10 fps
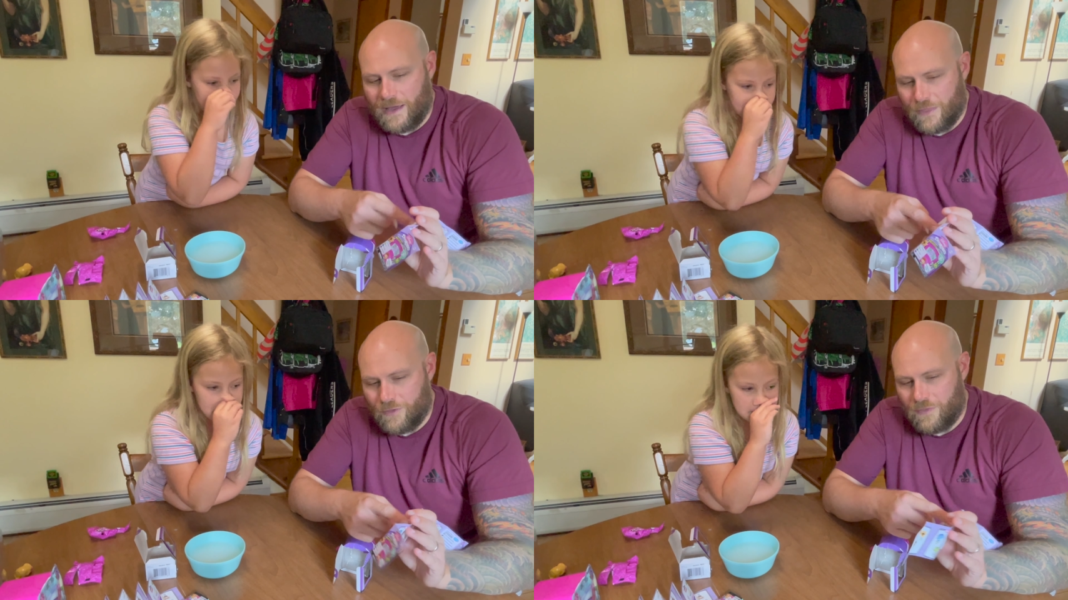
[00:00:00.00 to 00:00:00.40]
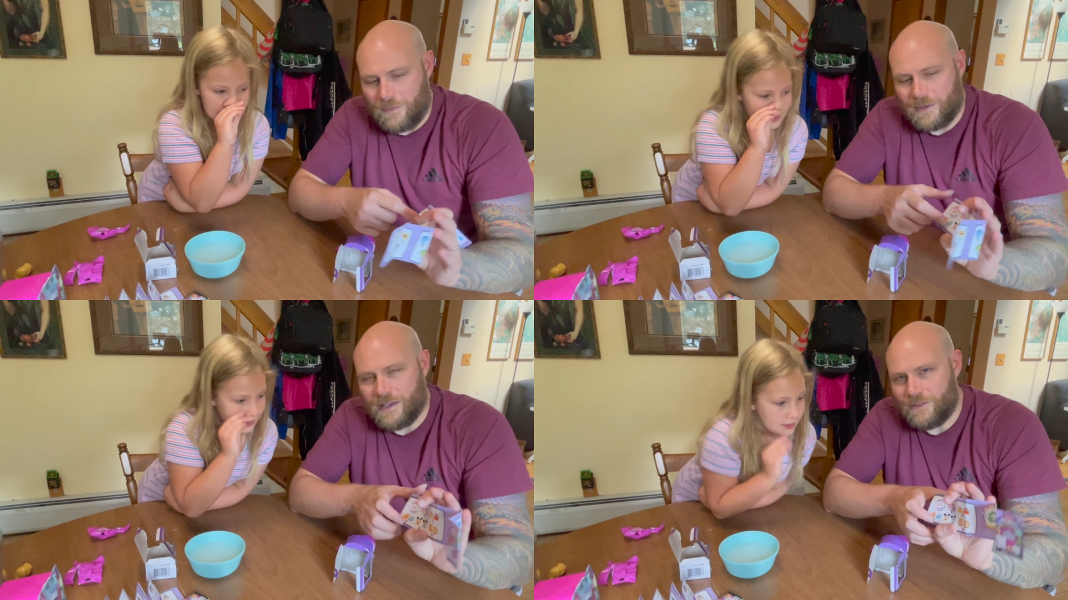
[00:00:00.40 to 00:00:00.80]
Speaker 1: I thought
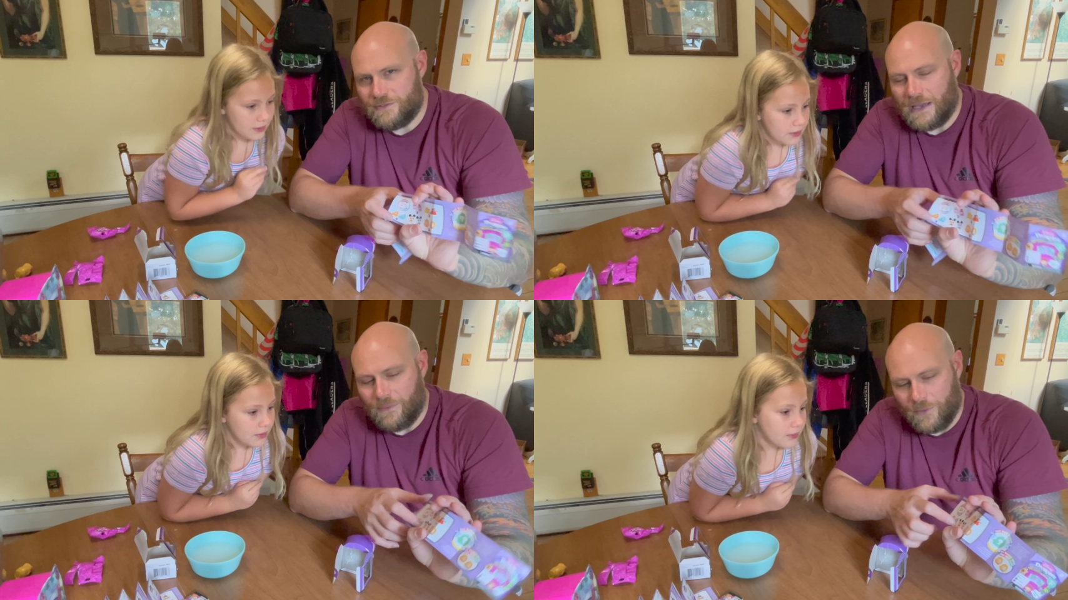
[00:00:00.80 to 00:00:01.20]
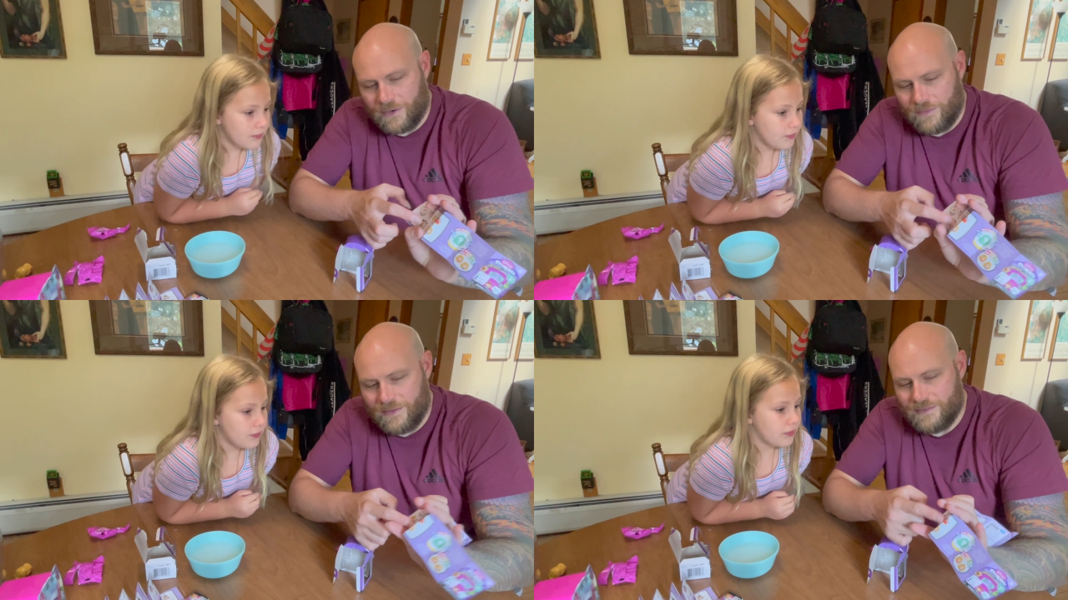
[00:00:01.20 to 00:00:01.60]
that because you got
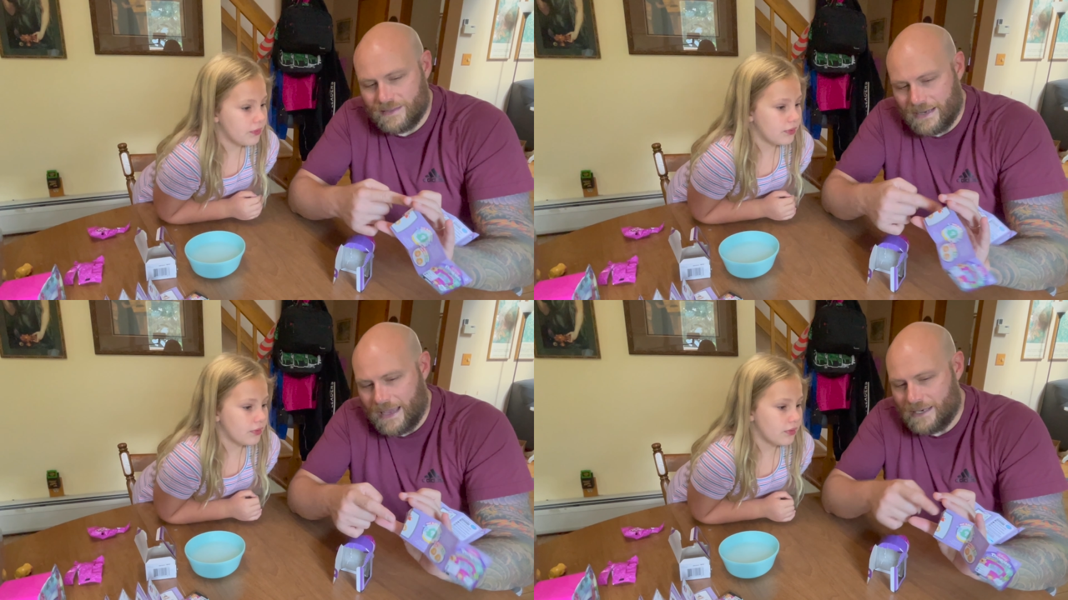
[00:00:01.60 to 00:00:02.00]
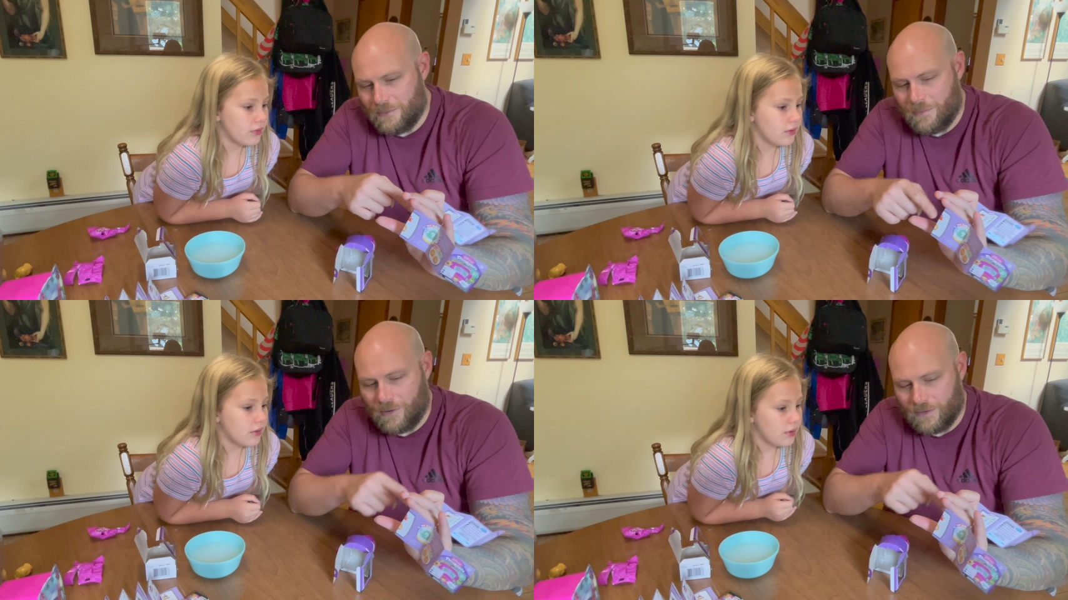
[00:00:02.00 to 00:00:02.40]
one of these, that it had to
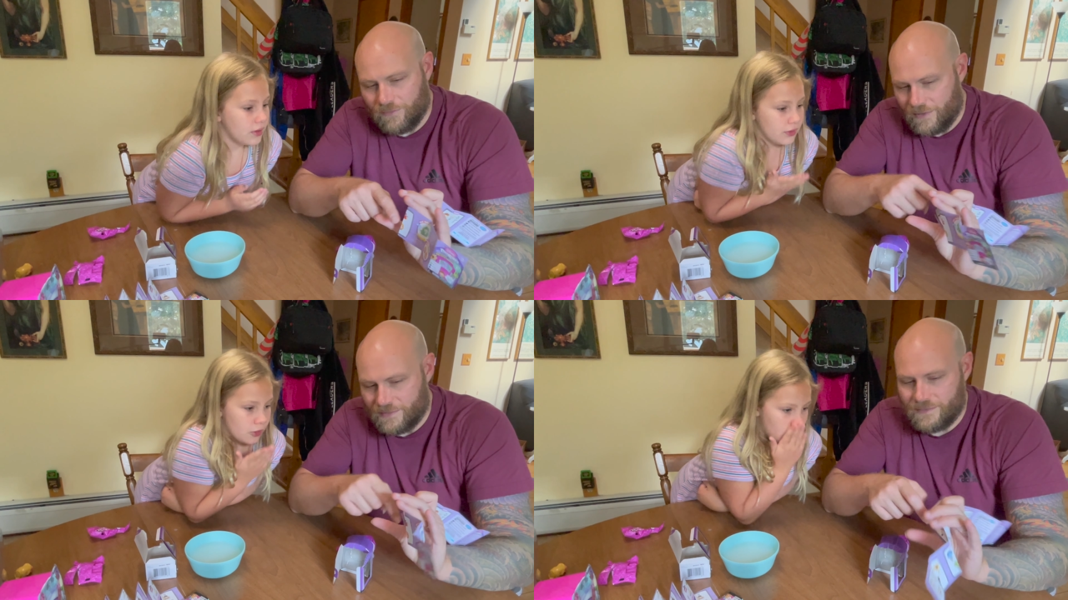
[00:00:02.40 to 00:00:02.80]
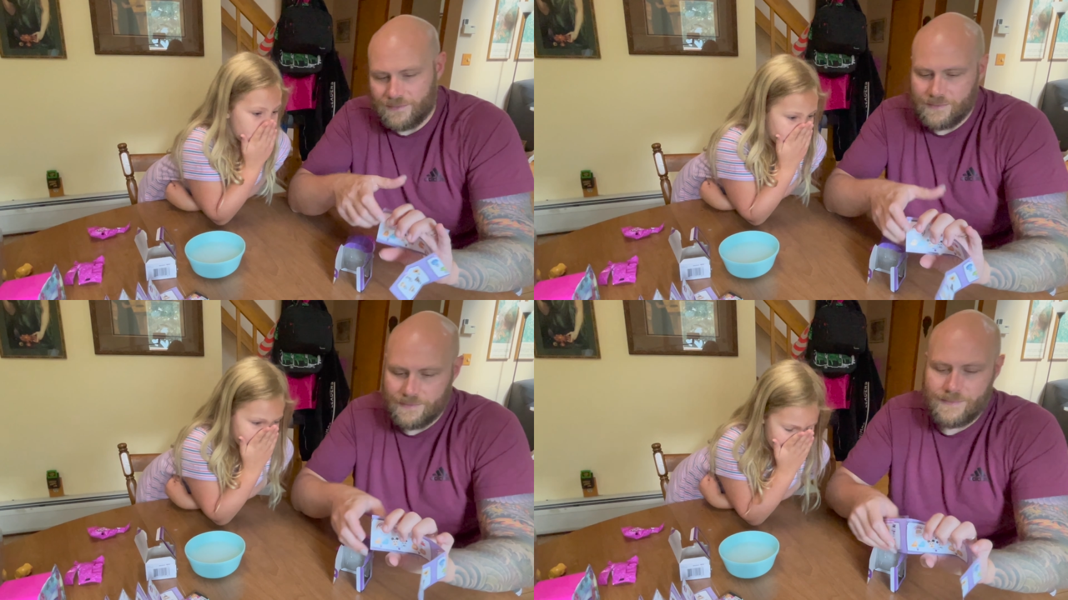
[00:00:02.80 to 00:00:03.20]
be part of this nope.
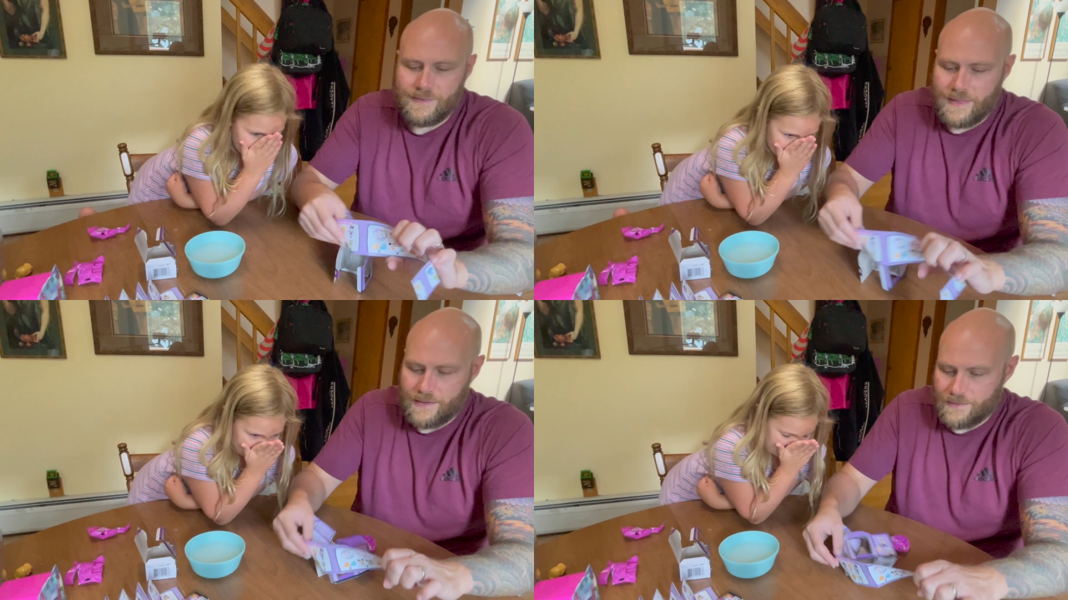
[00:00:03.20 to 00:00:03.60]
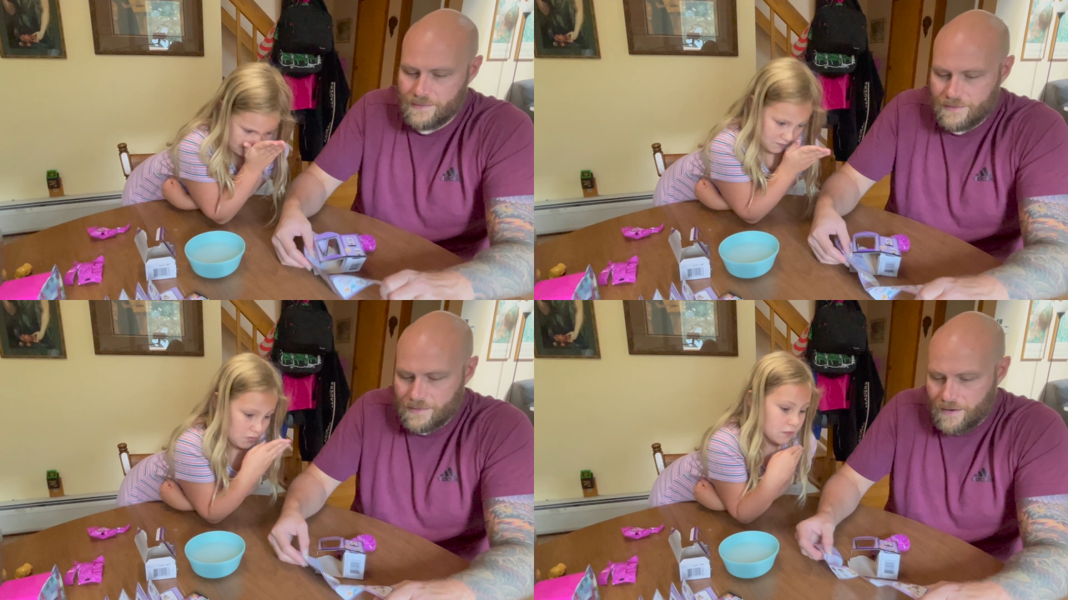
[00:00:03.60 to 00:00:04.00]

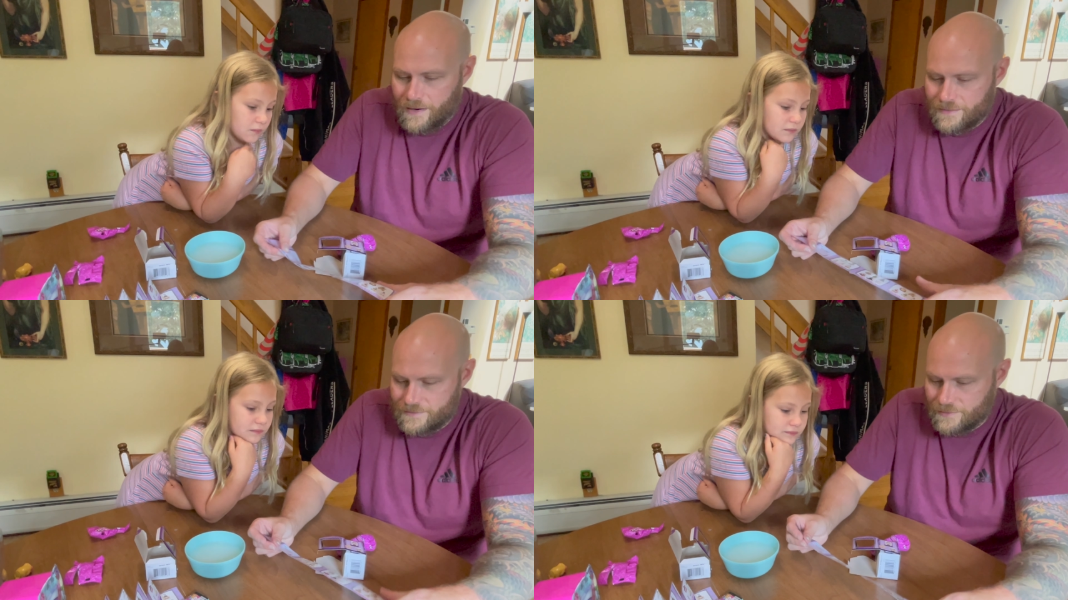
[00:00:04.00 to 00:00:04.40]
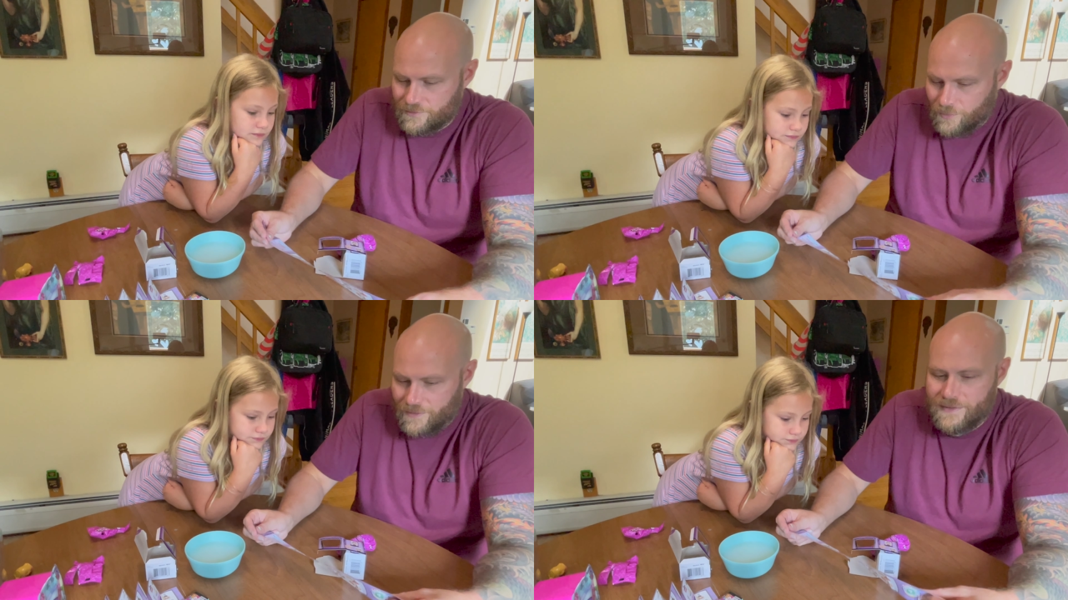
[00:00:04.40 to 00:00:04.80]
thing. All right, so it's
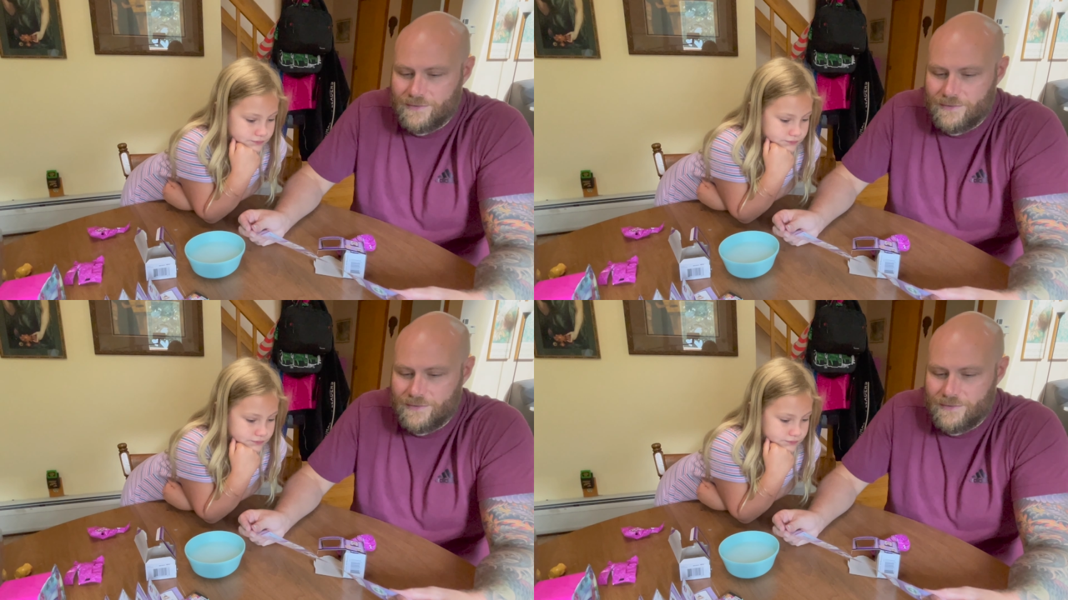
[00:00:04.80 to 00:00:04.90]
one that you